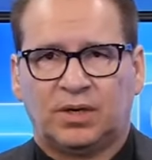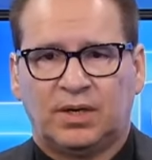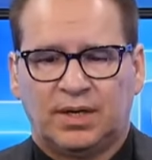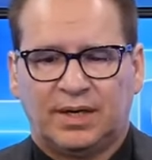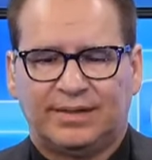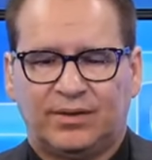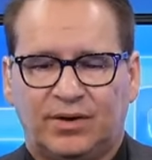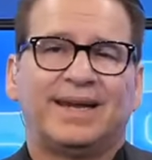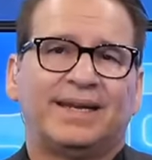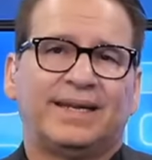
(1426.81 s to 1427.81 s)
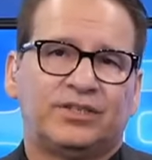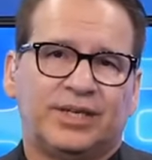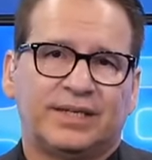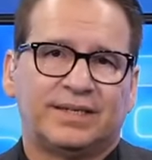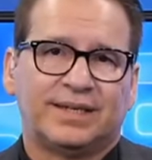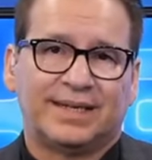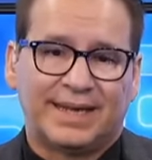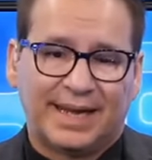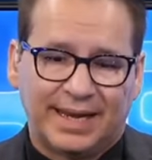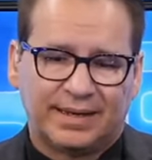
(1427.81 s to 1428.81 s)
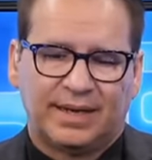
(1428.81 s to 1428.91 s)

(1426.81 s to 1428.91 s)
And they're not getting a chance to get it